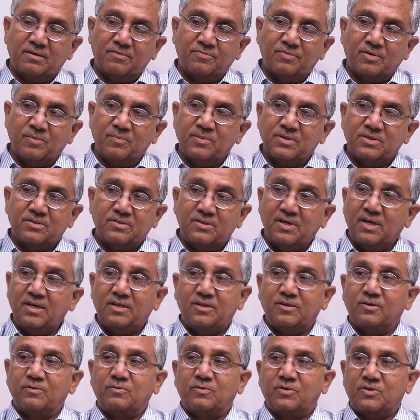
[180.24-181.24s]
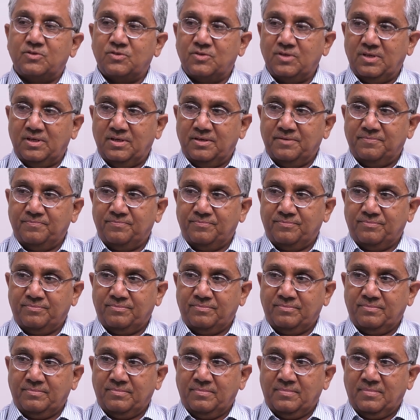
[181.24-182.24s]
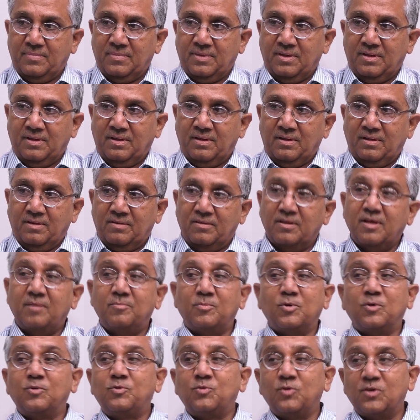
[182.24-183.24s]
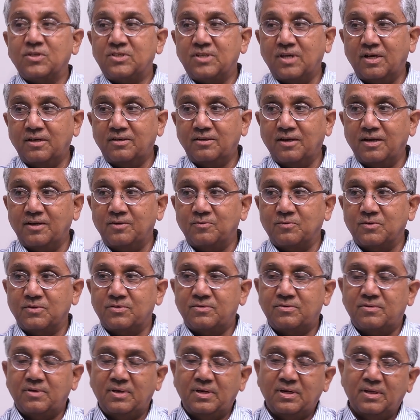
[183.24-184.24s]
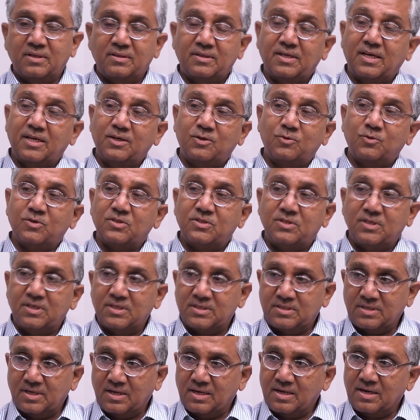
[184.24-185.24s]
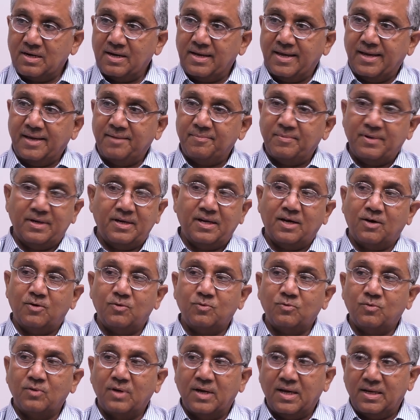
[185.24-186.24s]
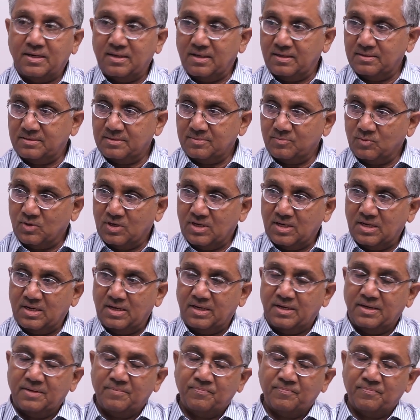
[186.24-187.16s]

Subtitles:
from a state university, then moved to a central university, and then to a CSIR lab, and now at IISER Mohali.